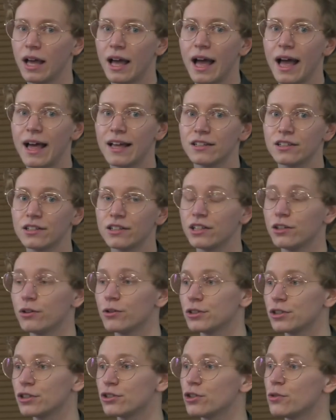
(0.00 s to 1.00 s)
And in
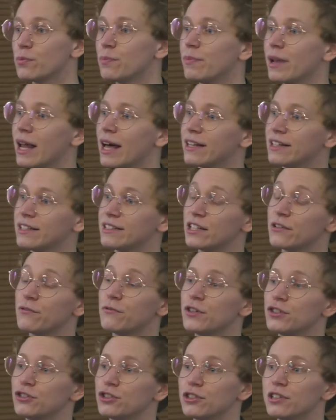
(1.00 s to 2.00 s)
order to plan it
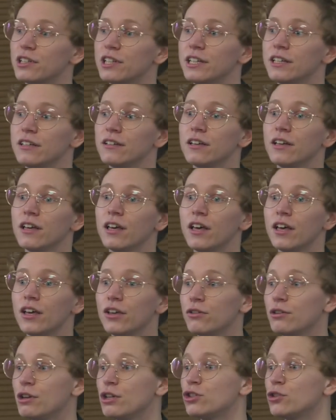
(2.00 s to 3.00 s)
efficiently,
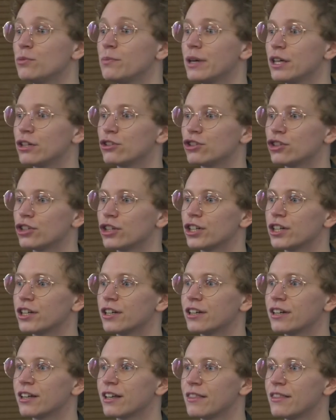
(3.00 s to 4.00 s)
you need to make
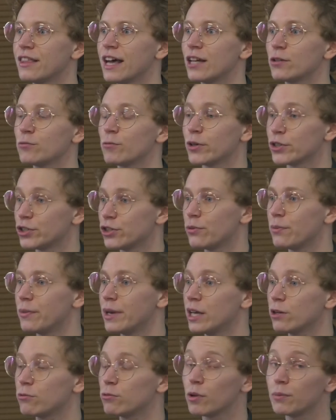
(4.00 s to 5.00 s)
sure that what you
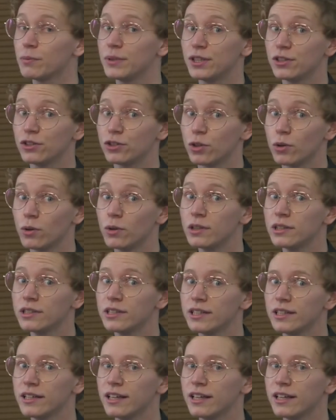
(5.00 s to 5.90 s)
make will be sold.